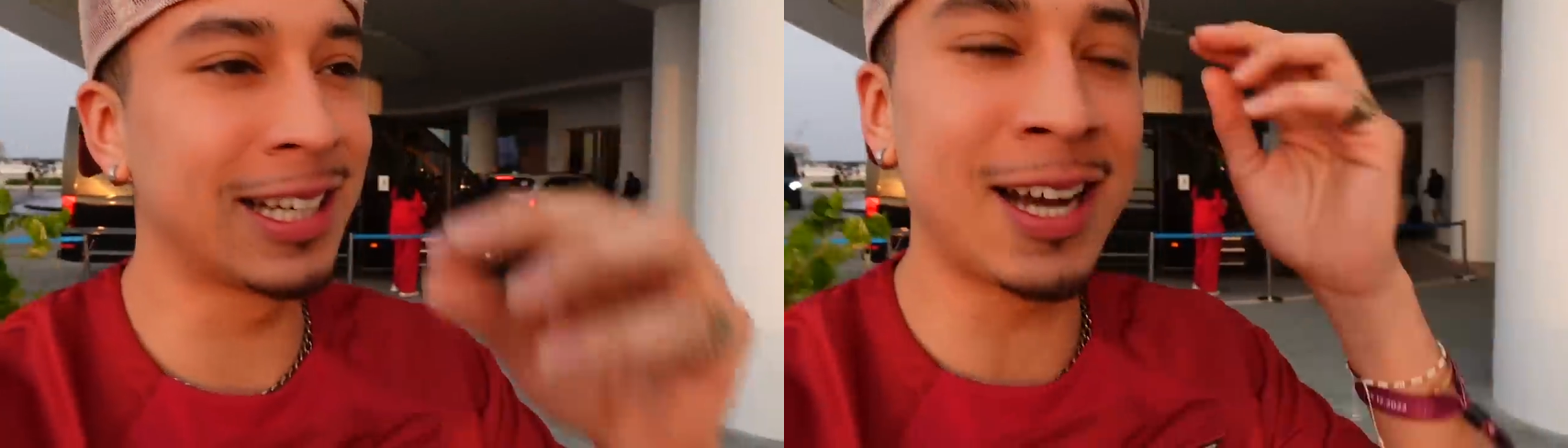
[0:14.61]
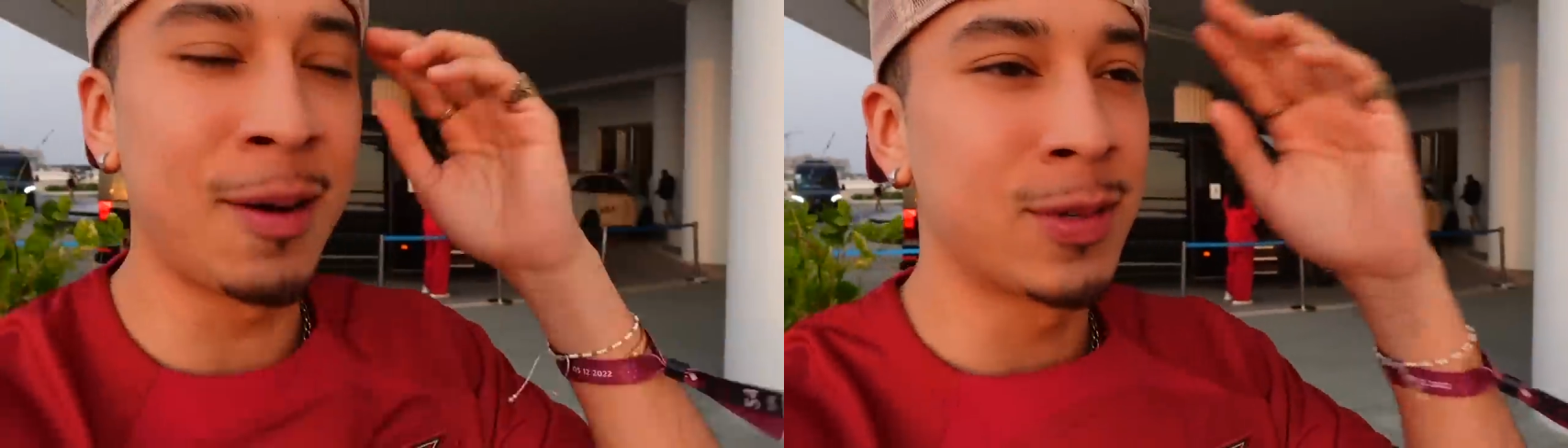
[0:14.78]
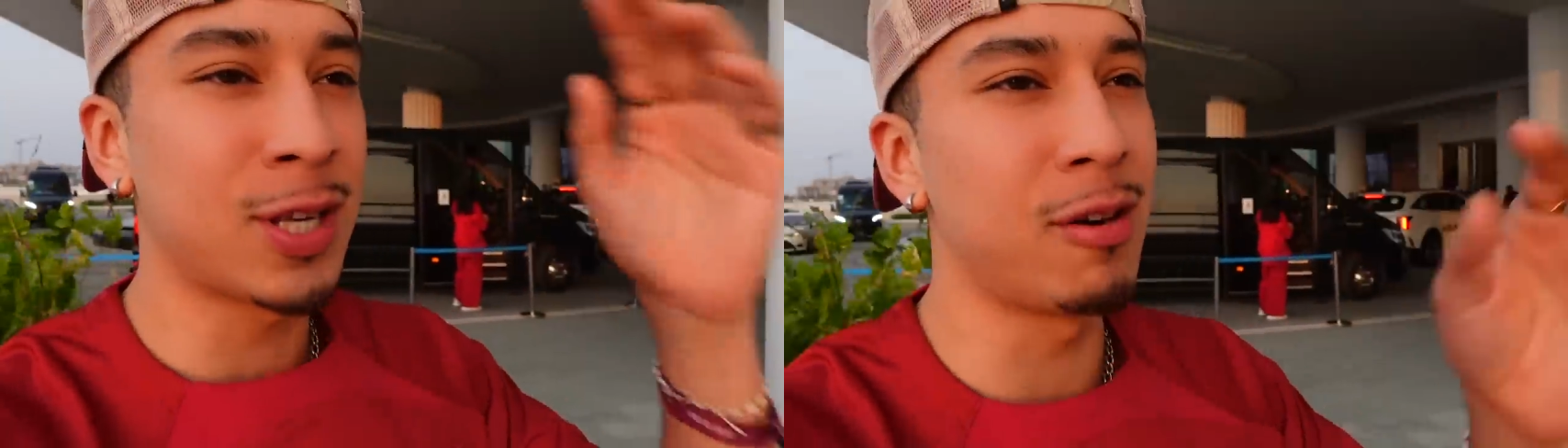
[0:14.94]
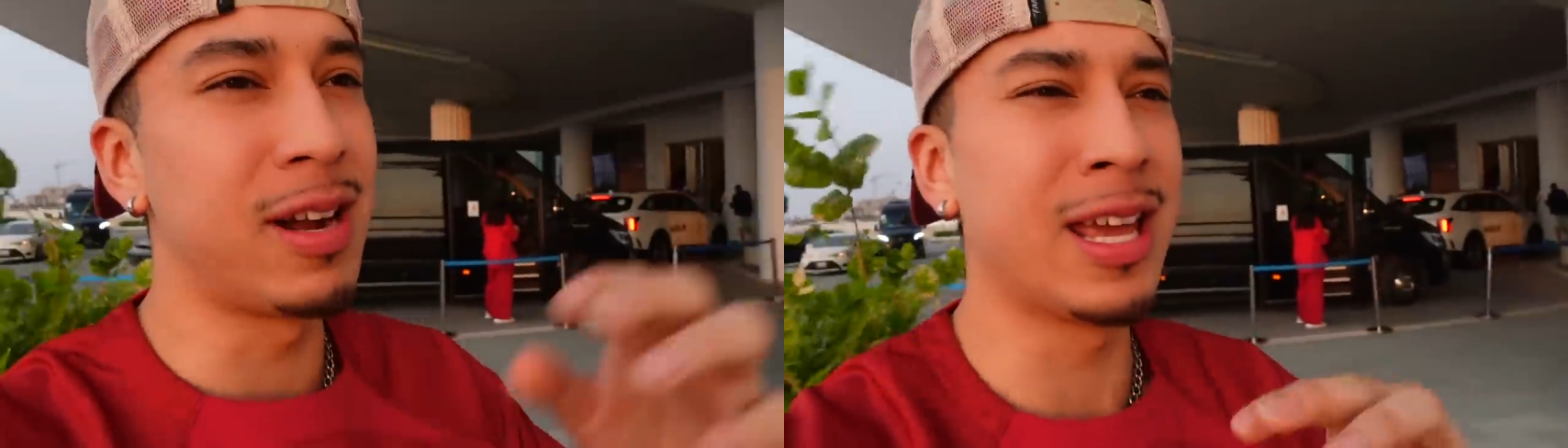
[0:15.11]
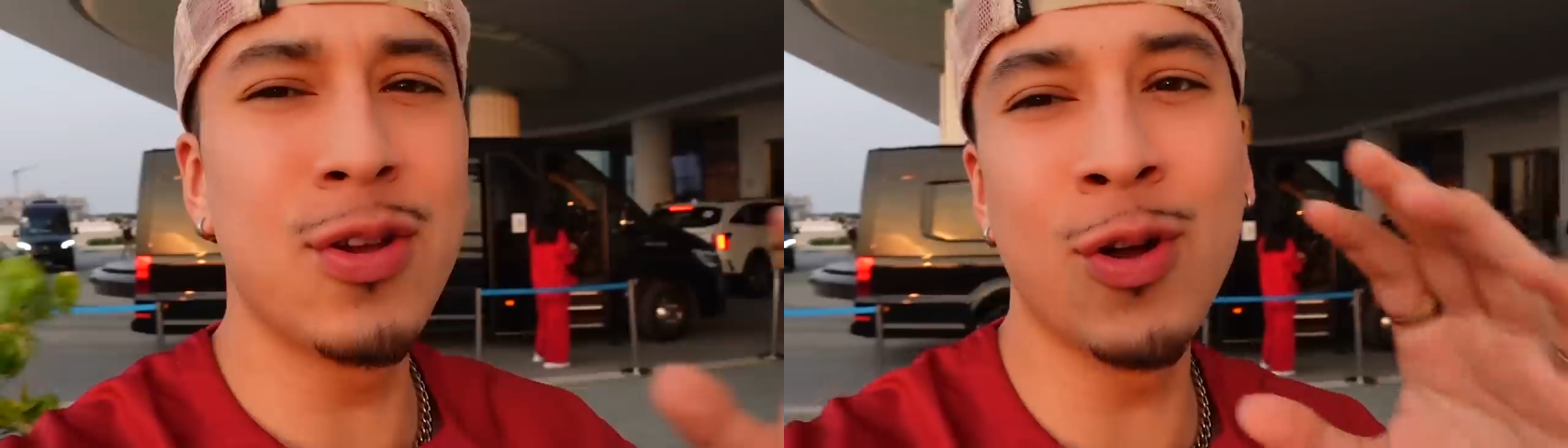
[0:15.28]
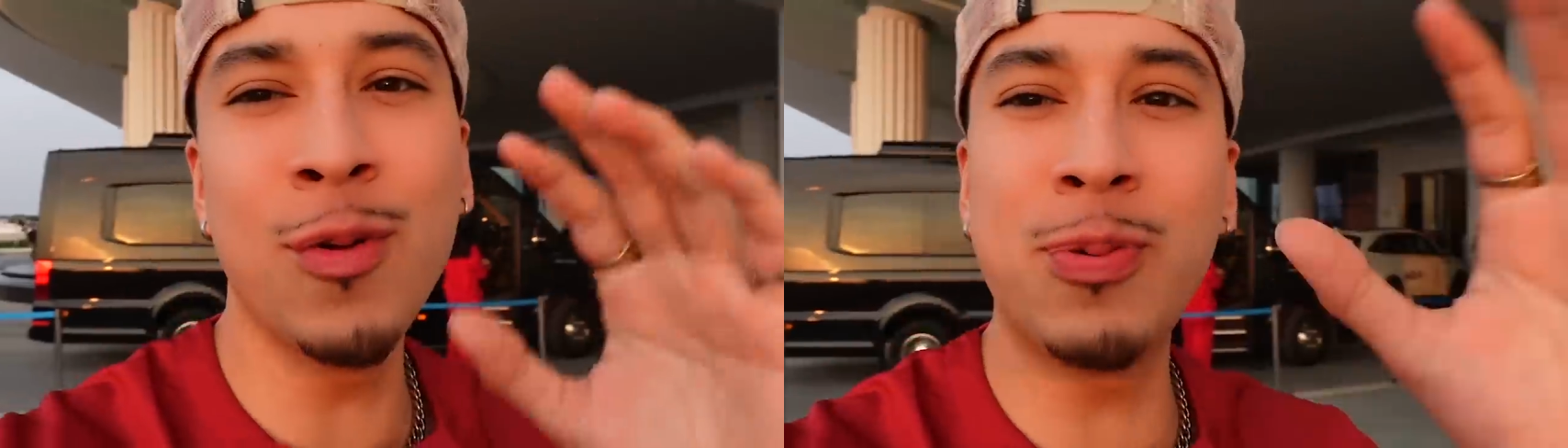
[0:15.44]
comments already.
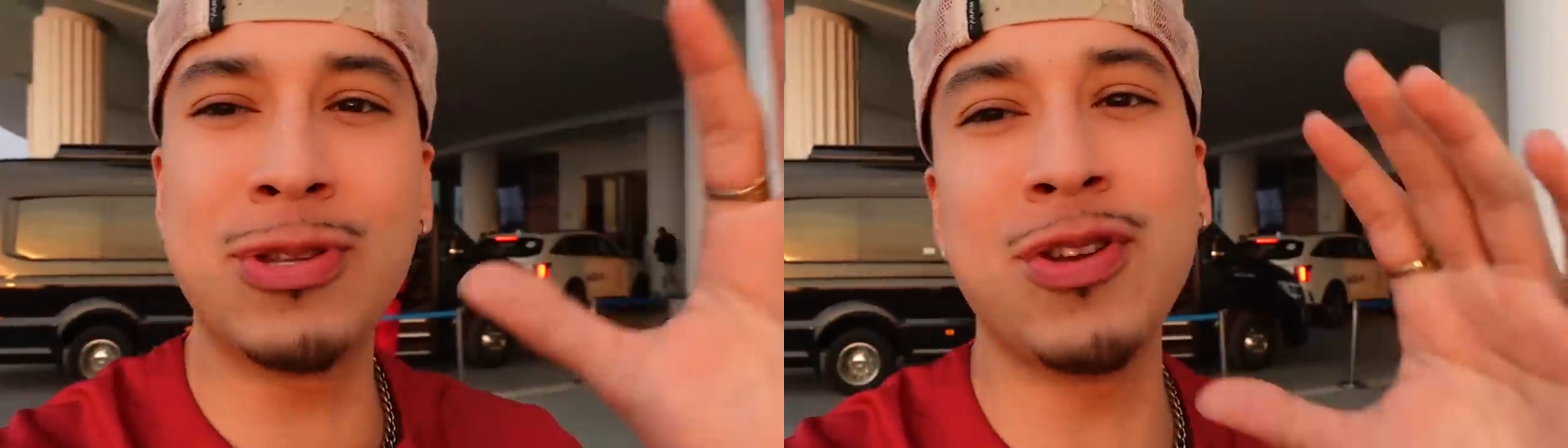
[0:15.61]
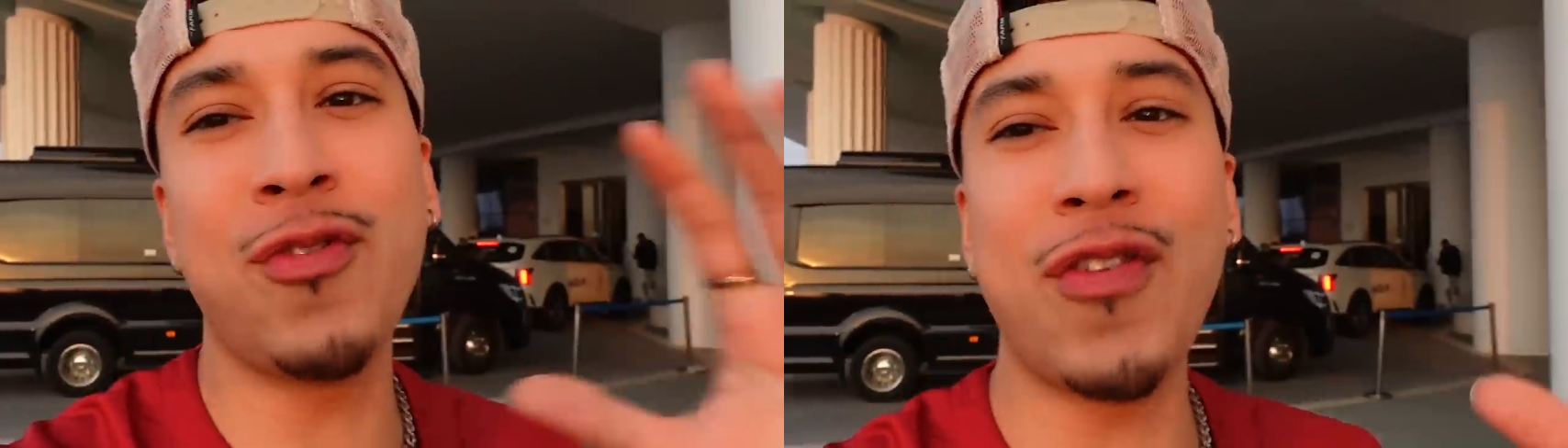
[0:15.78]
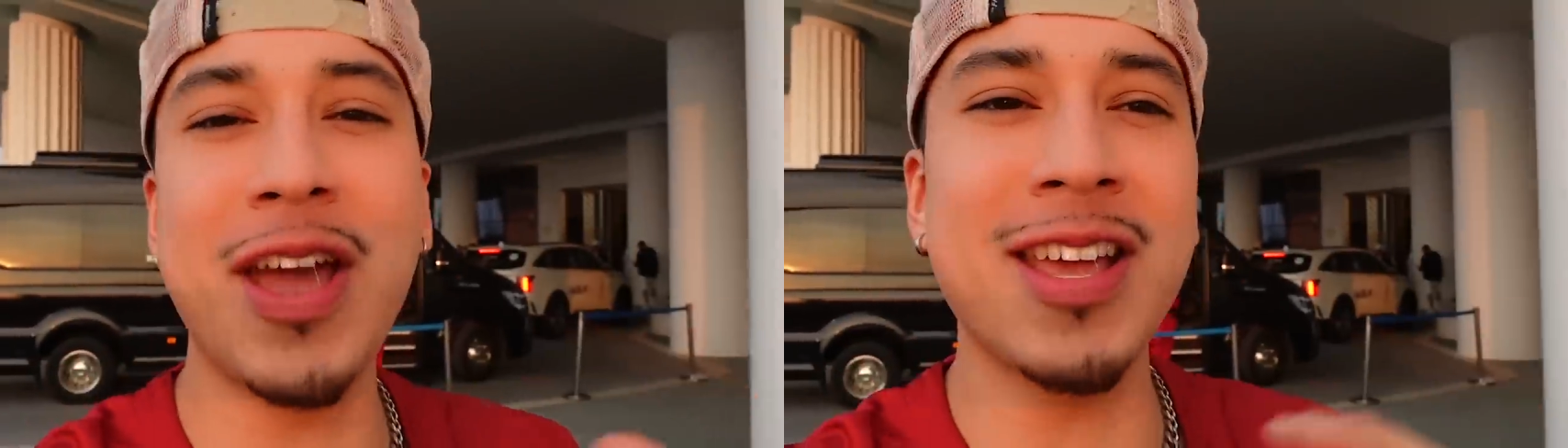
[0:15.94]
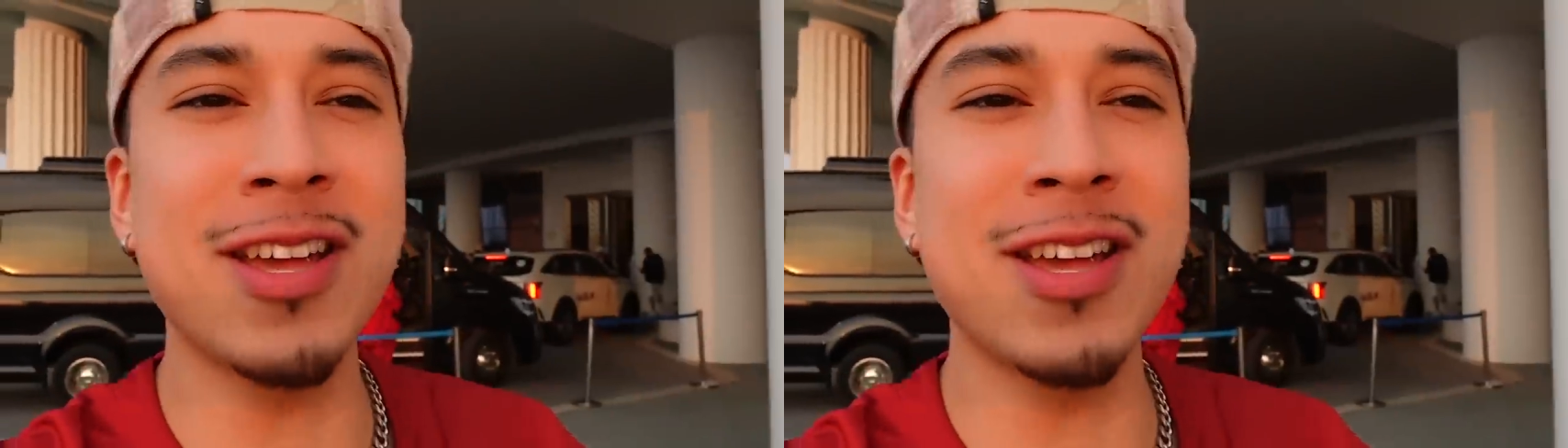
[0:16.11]
You were a Brazil fan